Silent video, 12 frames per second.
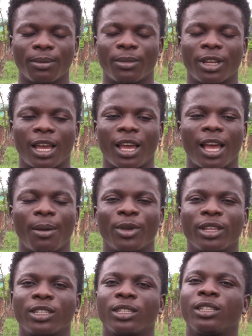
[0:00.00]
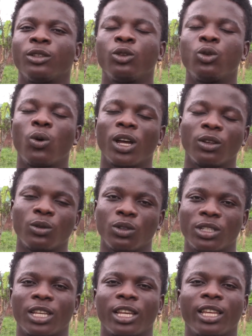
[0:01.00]
I mean, no one
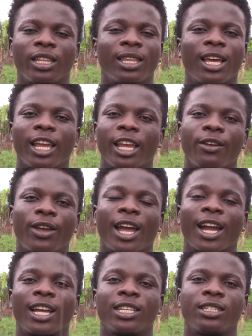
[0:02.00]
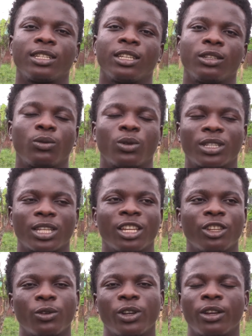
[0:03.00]
knows her in that area, Akachi. It was a
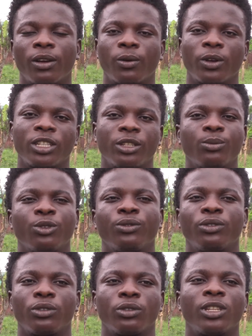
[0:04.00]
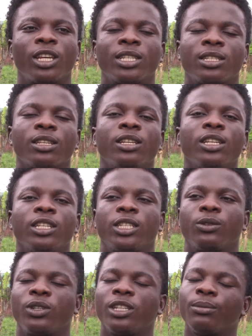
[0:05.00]
new area where she moved to so that she
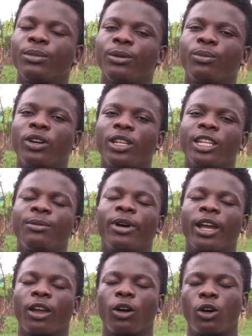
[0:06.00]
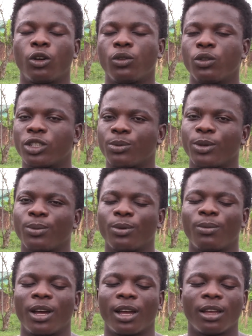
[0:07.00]
wouldn't be bothered by all those people.
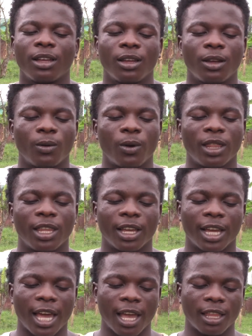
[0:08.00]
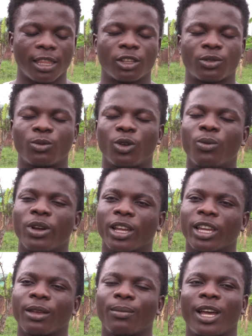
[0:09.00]
But when the small boy
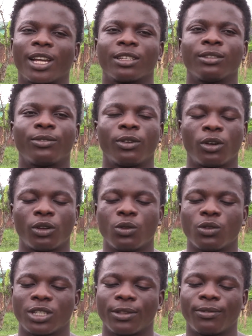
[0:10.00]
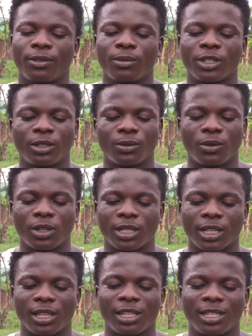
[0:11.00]
came asking for all those information, was
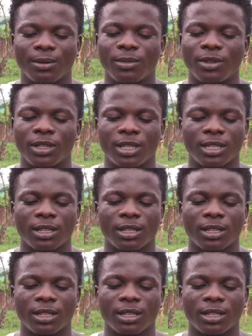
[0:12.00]
a little bit,